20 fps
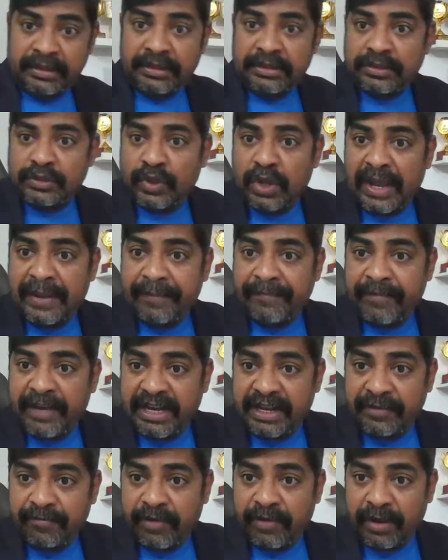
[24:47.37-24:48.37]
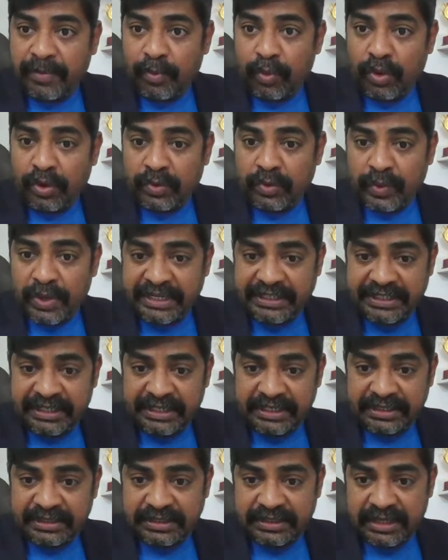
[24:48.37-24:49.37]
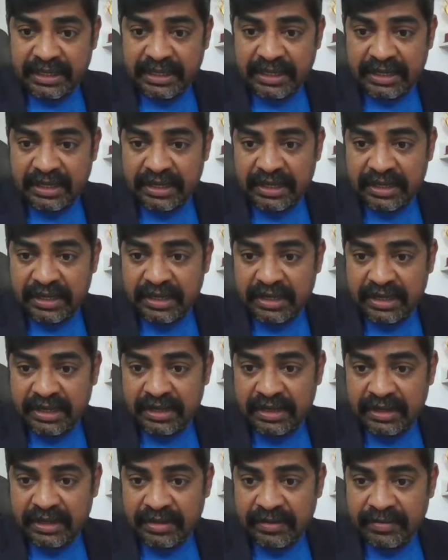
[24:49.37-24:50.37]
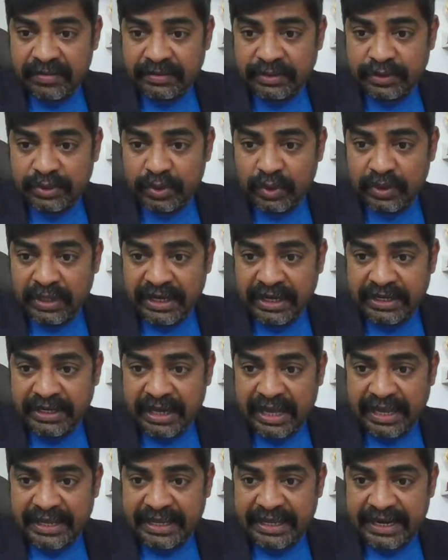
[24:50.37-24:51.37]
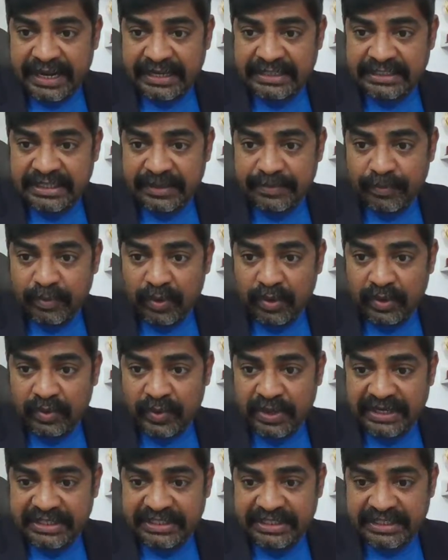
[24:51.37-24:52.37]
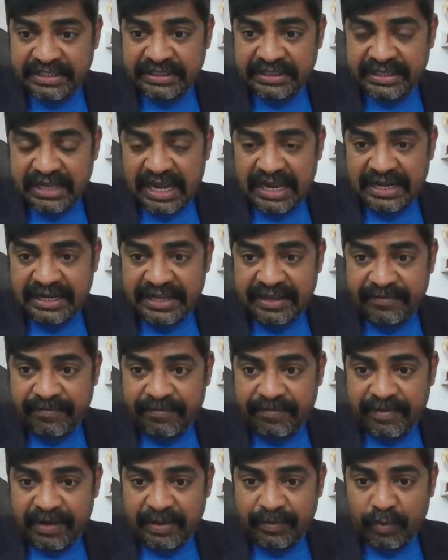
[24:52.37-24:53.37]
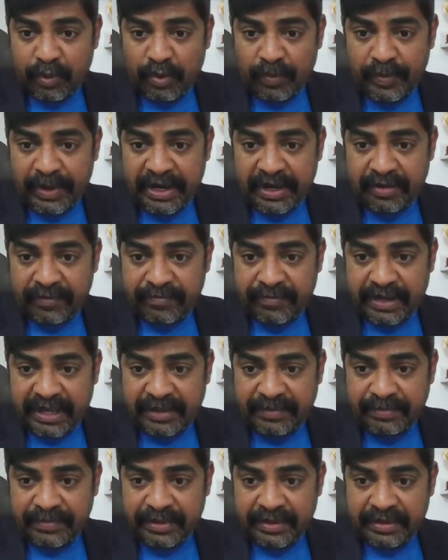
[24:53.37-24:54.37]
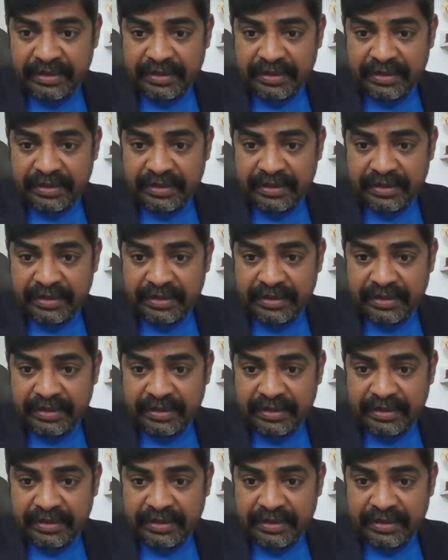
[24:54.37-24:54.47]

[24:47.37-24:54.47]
So I'm waiting for more questions so that I can answer more questions. I'll give one more minute of time.